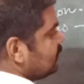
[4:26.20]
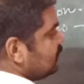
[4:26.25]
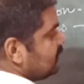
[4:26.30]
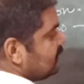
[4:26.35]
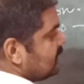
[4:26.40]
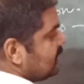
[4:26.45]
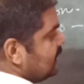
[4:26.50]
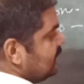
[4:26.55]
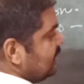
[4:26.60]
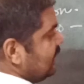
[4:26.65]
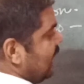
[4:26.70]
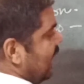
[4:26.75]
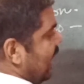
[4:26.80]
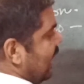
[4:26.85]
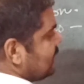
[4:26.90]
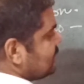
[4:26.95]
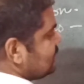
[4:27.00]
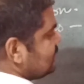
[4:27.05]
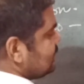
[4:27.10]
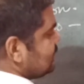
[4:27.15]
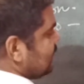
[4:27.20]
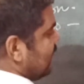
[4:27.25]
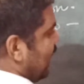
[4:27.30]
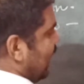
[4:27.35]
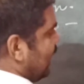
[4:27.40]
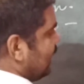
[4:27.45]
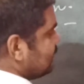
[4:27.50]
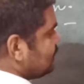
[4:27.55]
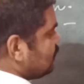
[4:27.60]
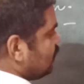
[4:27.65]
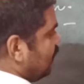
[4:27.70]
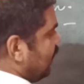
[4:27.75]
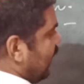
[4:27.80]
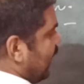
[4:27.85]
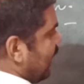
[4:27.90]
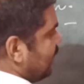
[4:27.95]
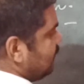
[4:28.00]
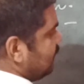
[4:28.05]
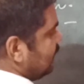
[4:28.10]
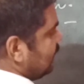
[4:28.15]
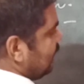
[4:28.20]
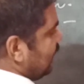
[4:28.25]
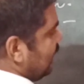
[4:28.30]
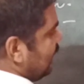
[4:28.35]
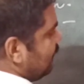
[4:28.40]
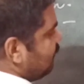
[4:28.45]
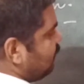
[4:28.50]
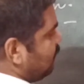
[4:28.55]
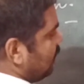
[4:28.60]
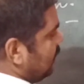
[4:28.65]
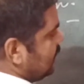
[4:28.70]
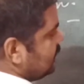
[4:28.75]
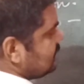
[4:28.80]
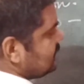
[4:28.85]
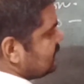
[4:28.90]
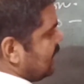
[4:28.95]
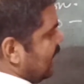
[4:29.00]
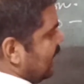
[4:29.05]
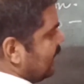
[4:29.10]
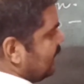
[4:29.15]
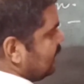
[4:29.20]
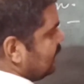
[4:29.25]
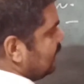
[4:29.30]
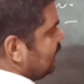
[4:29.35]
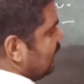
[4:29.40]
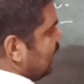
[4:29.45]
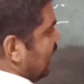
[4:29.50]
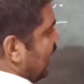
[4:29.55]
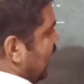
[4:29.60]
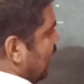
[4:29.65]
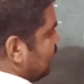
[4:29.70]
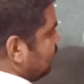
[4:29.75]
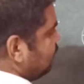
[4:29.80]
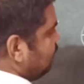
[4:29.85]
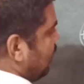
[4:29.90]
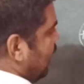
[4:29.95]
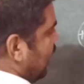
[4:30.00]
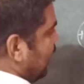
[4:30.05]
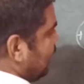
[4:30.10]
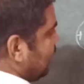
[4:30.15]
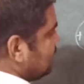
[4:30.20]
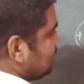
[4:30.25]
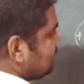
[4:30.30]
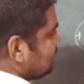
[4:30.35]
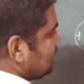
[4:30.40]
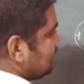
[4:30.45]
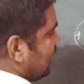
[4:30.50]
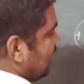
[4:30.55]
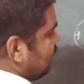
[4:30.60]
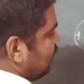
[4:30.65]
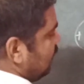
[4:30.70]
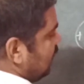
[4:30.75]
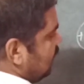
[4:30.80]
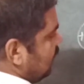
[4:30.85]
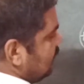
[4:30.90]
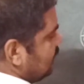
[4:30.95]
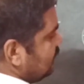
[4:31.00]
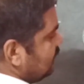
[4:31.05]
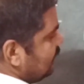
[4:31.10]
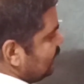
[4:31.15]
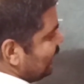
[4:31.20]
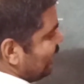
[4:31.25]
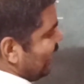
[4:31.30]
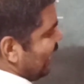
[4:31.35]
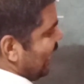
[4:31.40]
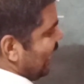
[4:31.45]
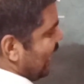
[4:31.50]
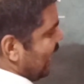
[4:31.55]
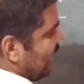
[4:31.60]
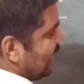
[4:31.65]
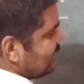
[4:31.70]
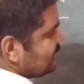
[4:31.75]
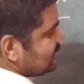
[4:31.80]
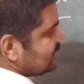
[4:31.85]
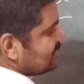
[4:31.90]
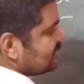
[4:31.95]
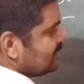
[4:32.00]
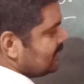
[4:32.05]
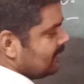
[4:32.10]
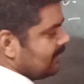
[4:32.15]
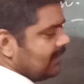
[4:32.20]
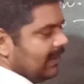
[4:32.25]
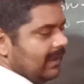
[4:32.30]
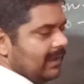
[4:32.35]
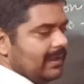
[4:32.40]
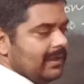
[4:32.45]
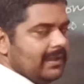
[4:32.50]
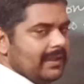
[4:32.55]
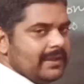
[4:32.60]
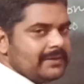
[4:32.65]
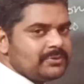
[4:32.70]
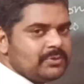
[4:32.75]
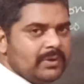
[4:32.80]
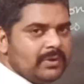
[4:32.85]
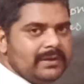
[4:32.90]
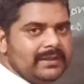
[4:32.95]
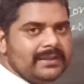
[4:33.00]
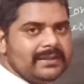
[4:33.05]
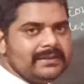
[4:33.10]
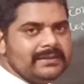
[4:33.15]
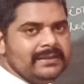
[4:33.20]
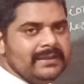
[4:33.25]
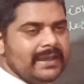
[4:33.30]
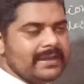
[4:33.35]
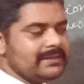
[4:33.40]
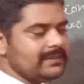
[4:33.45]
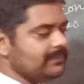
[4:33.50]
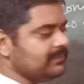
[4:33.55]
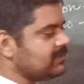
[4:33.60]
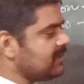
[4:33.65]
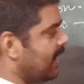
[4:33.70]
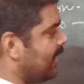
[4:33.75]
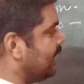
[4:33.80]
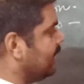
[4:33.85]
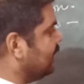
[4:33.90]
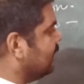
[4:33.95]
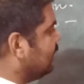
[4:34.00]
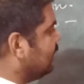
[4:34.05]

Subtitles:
3x also having a plus sign, and minus 7 has actually negative sign.